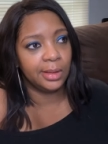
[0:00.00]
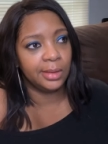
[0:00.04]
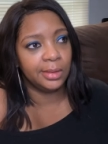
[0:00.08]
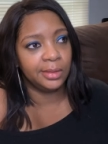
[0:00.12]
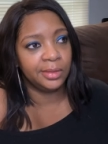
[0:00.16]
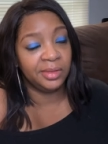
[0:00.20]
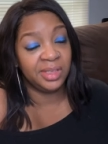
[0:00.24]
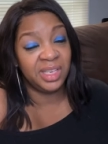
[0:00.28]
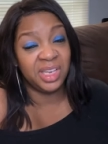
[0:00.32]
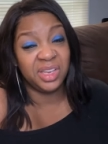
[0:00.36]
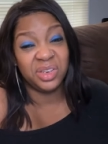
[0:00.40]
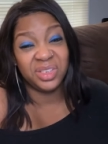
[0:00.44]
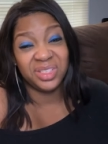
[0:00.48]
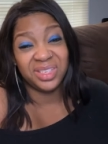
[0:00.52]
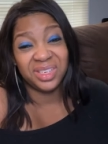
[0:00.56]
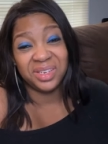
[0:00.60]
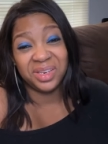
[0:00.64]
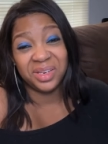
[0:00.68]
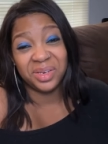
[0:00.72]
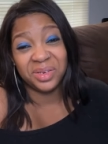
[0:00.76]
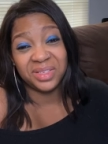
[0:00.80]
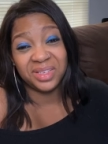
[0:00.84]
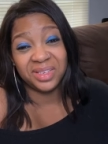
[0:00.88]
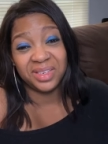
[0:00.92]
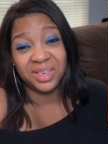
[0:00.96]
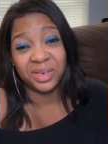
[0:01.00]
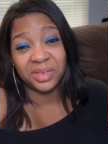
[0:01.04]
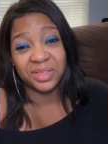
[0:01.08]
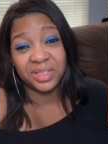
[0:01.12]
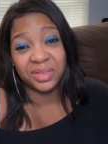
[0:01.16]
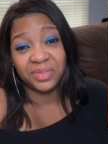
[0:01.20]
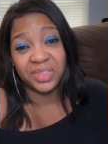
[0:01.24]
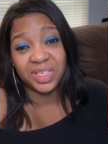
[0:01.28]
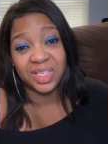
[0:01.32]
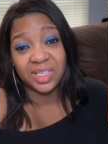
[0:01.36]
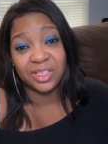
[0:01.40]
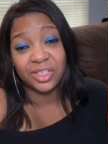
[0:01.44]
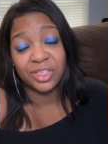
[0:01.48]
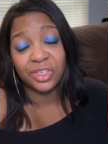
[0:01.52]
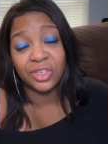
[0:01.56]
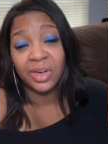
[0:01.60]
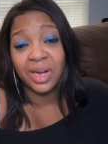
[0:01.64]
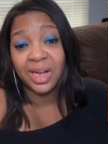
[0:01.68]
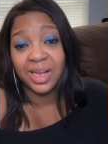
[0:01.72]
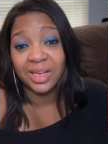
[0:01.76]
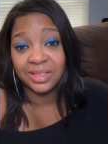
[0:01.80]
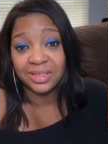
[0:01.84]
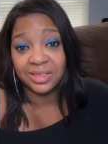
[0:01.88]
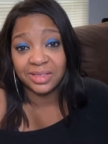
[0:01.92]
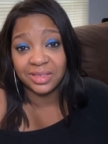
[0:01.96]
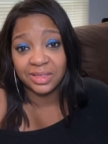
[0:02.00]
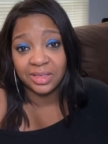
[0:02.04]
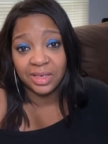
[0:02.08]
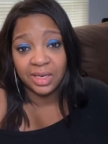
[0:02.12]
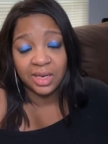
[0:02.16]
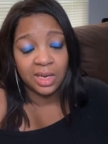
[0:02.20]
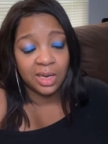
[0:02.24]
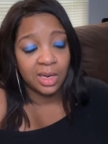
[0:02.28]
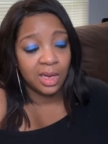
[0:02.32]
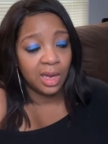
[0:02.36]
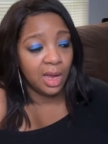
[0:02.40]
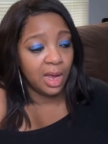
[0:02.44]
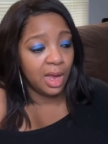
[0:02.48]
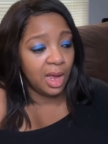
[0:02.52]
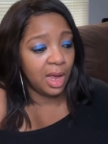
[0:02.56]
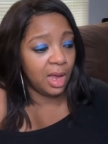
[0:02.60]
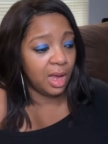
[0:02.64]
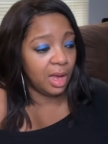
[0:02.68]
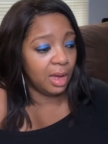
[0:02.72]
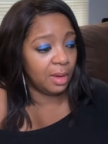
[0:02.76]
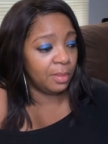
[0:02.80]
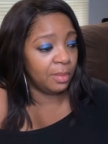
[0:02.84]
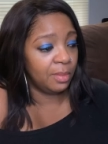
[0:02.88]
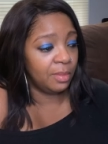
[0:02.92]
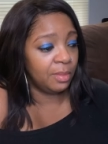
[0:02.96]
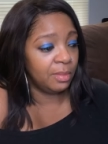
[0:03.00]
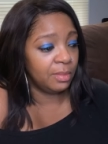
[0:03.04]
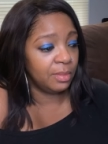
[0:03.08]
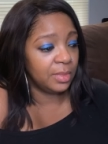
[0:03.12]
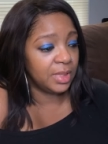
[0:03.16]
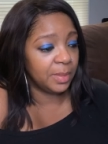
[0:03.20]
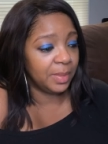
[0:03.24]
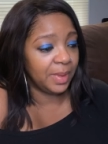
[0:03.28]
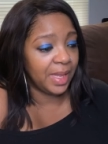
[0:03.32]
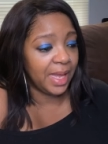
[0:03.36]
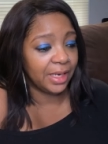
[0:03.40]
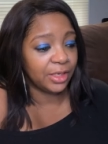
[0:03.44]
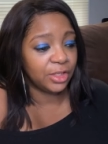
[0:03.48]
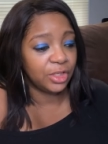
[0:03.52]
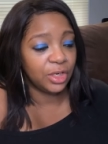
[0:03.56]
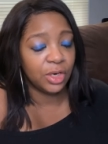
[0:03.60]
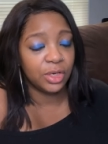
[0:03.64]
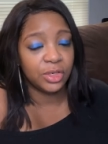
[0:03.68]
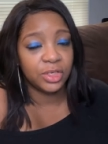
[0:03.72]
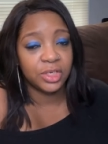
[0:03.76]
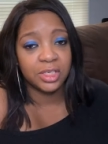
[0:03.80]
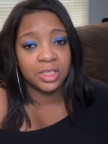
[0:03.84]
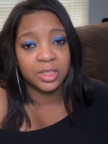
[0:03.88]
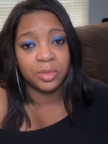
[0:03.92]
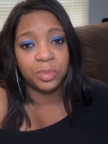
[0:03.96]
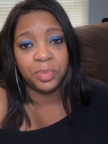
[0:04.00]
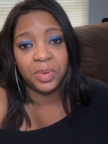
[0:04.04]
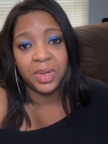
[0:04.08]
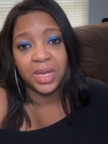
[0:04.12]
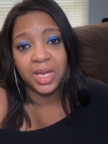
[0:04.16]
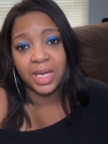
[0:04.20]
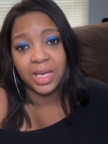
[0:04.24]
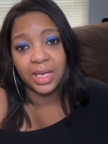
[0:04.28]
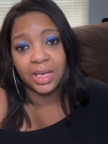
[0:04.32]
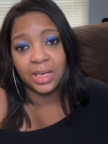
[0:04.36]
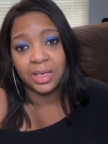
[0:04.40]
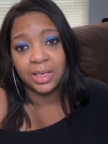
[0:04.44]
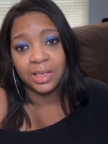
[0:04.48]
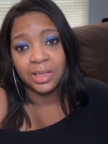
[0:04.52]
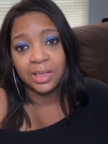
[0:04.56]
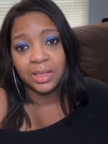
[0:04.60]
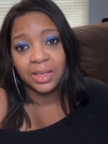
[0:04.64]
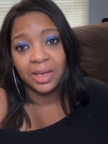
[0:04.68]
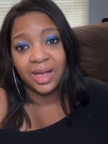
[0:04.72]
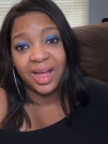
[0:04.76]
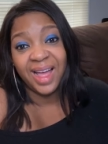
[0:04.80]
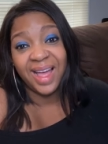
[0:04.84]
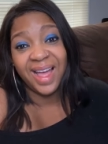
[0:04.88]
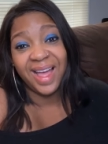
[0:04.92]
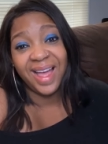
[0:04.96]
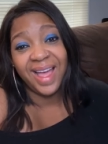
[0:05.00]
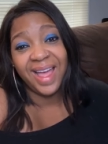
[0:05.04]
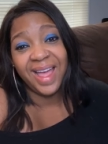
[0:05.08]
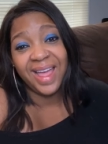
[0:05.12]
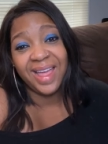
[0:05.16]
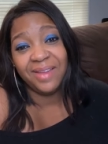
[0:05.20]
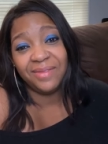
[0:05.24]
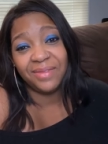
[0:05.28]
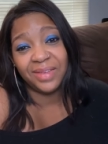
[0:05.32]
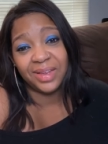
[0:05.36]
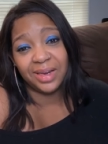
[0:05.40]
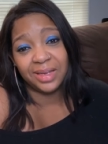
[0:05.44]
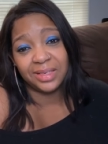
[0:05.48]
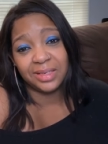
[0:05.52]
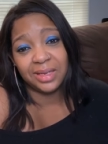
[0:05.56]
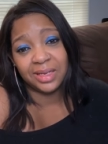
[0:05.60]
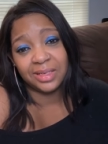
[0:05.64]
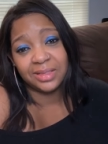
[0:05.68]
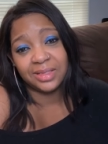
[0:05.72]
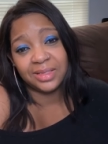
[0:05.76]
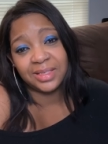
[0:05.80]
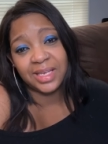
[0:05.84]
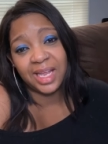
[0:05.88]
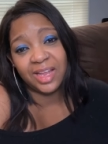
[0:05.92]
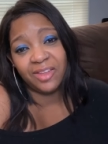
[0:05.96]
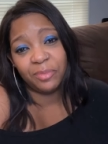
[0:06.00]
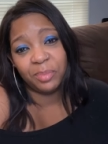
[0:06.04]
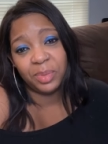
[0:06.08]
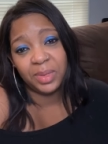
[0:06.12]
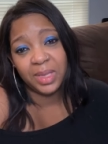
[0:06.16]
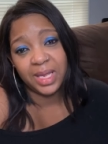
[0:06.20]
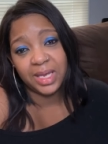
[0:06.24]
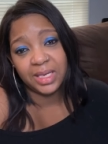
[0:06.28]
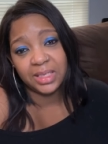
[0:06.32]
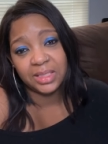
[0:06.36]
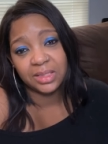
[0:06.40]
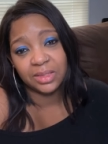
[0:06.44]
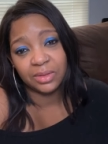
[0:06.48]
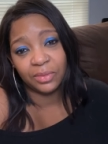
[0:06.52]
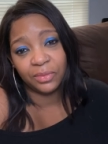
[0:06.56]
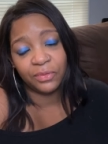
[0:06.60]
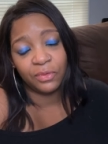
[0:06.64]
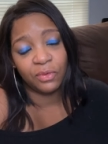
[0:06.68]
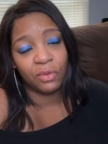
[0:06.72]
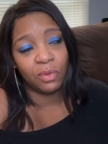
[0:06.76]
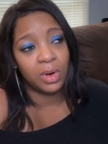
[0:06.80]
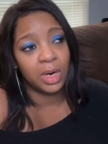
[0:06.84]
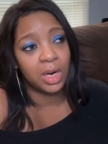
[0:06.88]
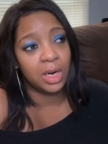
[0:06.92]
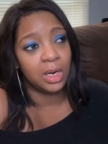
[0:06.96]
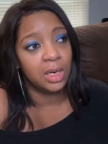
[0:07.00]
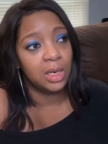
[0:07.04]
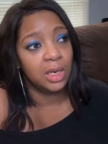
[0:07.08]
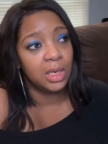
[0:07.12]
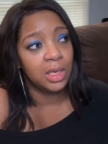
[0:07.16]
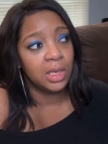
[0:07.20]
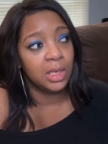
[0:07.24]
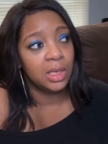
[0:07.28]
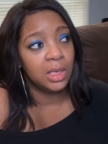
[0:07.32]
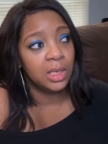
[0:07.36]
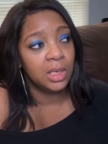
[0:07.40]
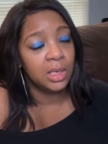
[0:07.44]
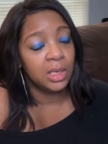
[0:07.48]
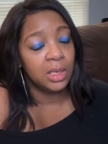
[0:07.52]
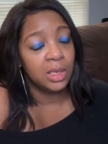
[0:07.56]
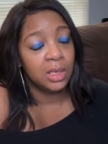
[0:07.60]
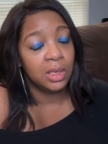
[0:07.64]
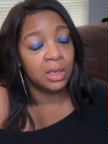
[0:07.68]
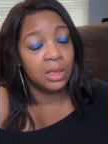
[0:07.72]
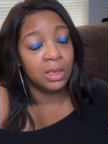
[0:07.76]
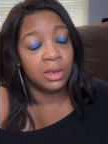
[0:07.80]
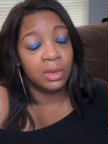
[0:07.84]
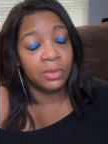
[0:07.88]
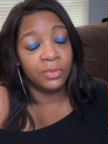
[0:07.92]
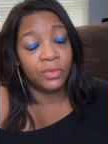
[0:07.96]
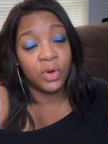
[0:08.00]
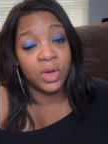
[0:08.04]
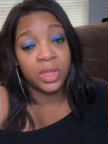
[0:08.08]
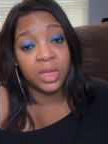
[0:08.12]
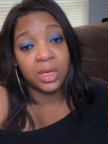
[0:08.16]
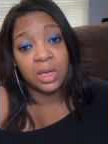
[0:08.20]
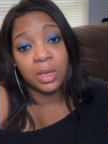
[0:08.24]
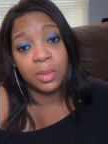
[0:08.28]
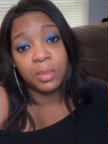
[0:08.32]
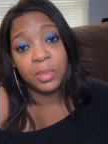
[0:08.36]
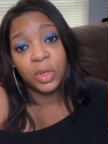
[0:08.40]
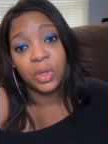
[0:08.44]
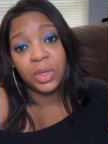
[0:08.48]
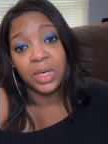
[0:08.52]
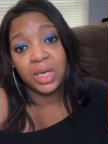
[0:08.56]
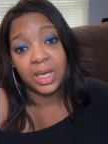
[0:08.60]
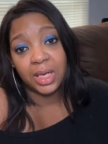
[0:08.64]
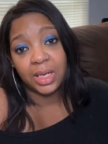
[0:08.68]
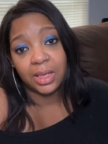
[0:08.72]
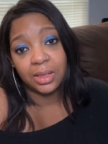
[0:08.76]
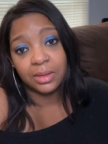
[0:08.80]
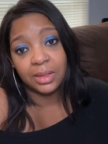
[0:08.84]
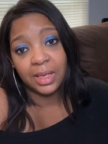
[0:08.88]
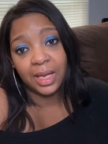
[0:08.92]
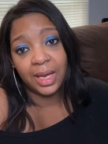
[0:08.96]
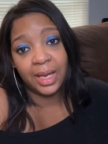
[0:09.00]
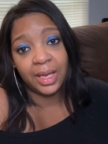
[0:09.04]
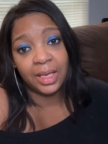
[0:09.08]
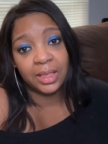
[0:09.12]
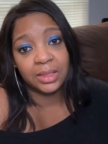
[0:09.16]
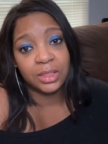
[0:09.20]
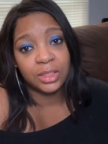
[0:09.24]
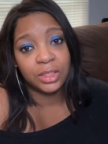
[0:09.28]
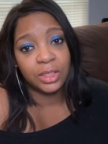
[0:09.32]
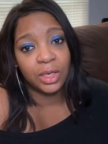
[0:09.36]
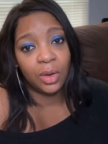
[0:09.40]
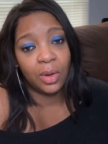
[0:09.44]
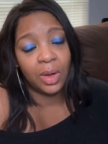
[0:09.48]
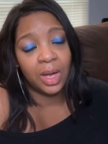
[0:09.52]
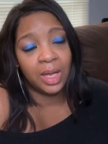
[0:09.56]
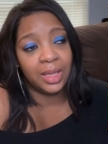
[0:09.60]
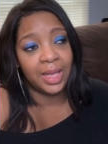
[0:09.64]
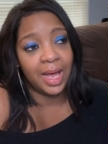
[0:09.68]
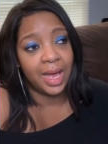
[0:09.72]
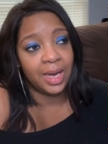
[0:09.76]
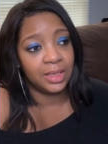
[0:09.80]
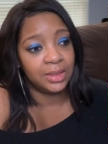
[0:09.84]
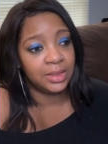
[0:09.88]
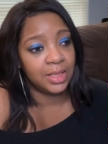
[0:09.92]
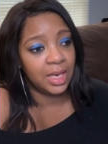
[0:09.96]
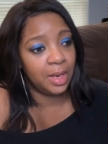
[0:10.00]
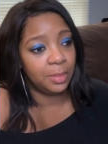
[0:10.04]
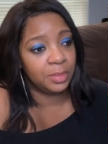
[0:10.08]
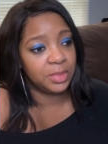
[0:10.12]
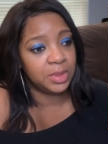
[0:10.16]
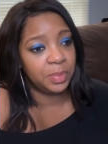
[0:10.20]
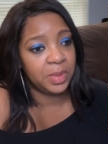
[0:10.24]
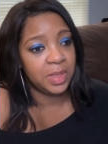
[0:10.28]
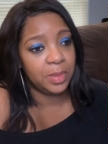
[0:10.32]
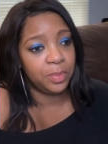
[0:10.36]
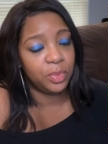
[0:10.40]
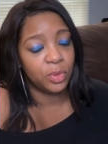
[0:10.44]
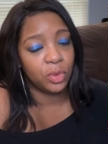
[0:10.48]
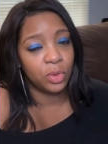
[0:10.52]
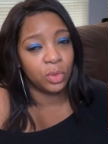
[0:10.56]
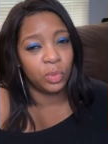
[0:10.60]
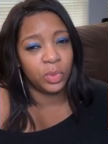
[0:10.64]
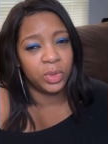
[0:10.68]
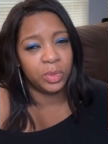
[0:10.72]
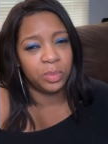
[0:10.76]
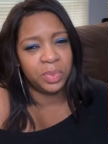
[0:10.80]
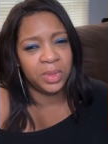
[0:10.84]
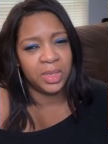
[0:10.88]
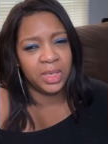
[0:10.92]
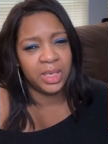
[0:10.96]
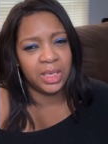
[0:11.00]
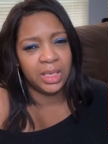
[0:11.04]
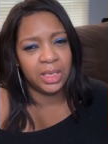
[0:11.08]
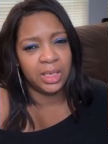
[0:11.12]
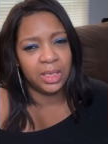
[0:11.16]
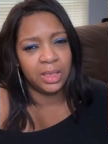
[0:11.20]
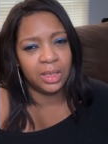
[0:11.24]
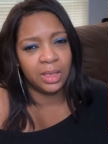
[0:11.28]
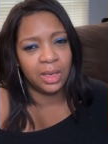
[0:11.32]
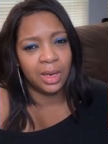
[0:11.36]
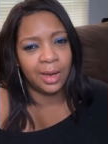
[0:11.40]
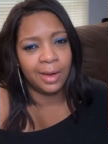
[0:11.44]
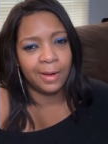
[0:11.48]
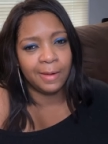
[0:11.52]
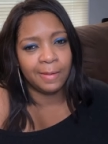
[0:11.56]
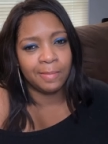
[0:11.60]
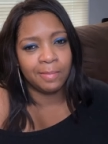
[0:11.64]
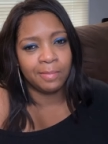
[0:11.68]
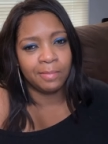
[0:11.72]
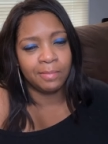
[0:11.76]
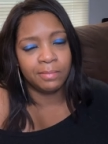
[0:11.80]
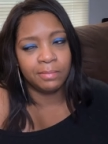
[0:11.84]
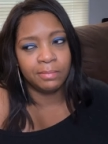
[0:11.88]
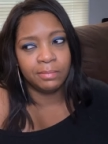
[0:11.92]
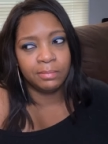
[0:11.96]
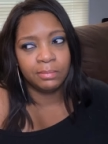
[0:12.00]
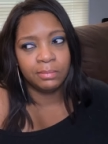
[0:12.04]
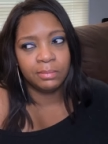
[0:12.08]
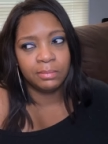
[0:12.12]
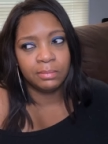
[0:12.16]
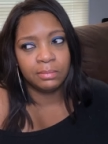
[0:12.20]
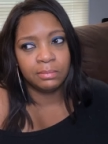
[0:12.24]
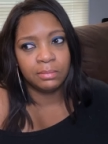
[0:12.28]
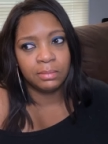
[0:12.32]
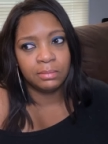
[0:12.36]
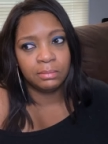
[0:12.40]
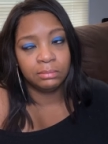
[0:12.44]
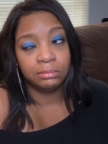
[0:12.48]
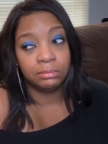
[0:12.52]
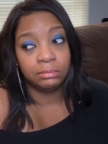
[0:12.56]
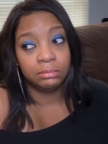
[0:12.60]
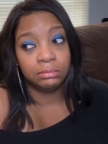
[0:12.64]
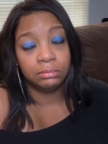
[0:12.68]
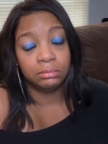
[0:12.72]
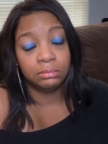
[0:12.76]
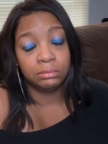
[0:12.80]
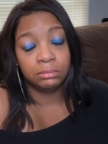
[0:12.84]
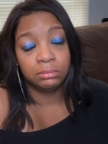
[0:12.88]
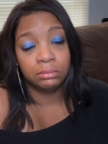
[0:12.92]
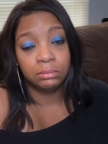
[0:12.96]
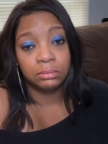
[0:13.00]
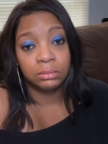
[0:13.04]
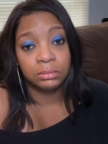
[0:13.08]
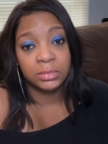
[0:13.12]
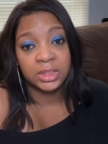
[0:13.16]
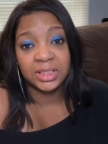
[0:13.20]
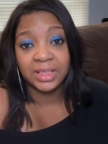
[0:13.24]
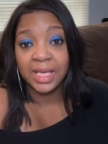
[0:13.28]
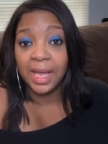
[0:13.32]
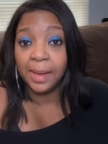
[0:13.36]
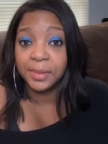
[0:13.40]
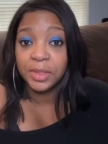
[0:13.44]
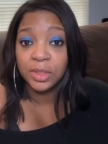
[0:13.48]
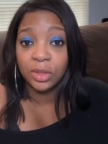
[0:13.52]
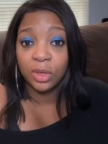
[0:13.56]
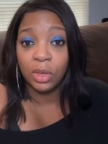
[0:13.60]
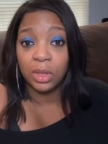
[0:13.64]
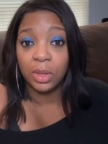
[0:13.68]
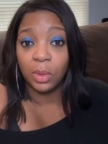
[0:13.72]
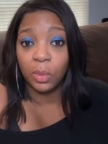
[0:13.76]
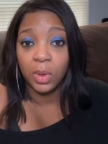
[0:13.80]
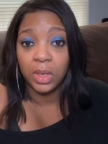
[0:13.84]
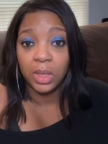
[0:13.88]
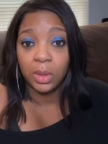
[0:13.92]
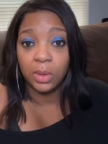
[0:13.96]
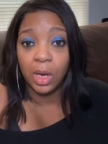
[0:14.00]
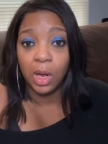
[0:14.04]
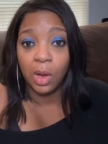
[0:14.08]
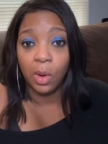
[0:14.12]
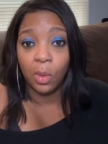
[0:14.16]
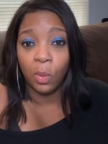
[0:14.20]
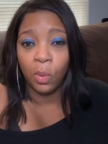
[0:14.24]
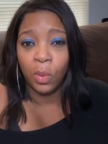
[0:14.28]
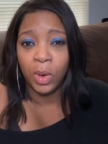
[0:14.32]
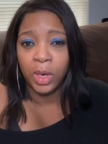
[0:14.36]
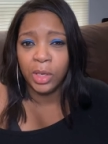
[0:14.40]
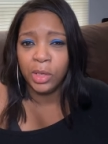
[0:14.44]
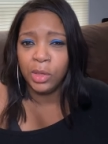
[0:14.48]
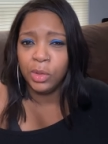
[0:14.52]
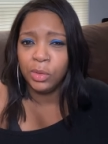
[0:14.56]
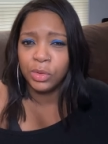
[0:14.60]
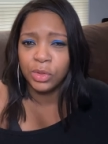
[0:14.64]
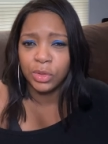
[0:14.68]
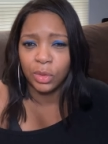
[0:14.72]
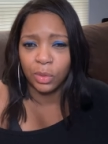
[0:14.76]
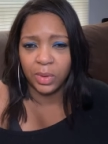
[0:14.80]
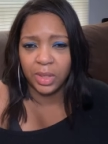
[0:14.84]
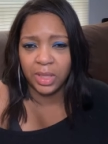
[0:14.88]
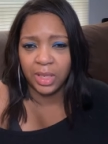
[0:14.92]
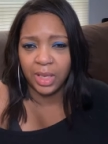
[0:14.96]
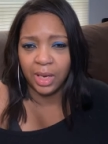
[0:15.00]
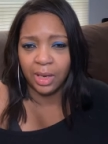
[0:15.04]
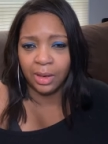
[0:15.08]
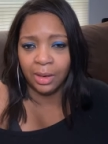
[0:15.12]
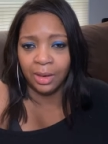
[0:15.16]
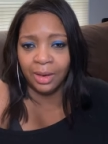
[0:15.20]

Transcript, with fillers: years and years and years of distrust. Um, the black church has been a haven, a, a safe place for for the community. And so a lot of times people would be um, skeptical and want to know, what are you doing there?